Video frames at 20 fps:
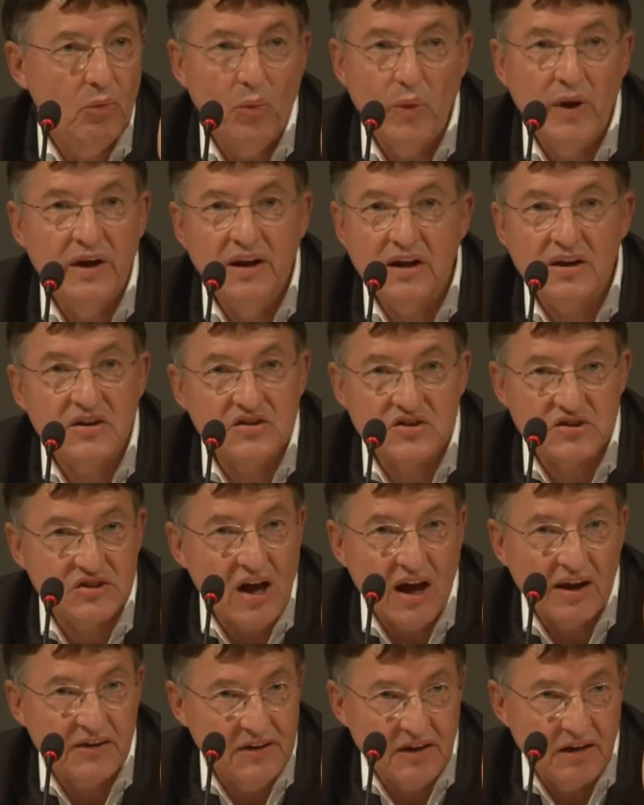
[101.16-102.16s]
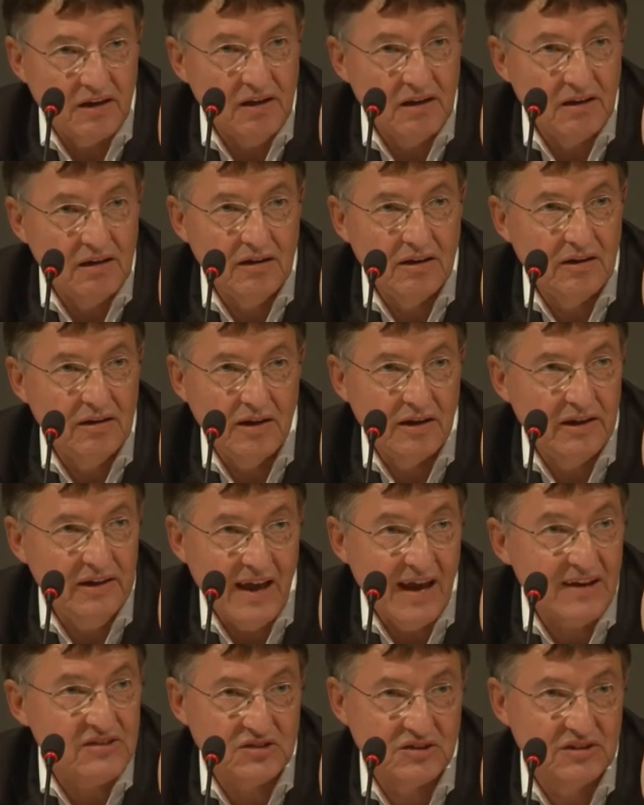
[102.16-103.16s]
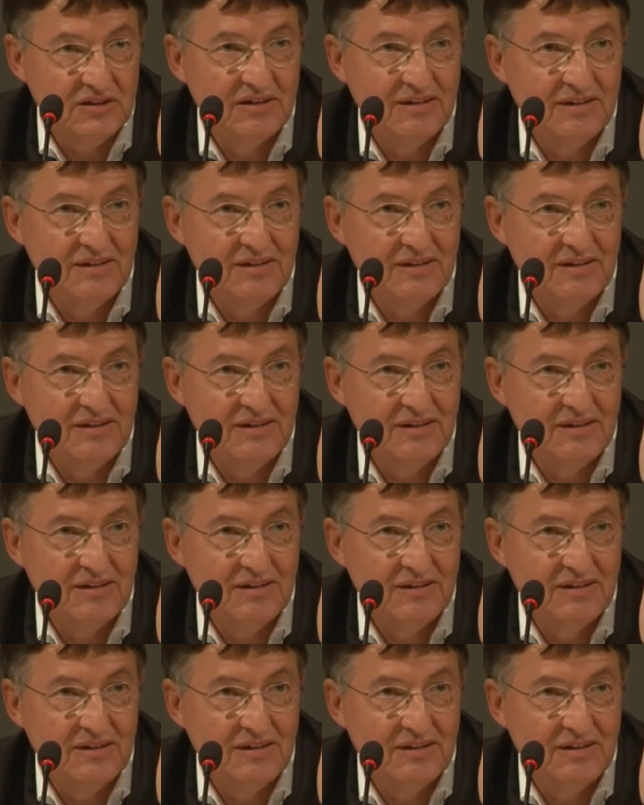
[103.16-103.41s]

We didn't start yet.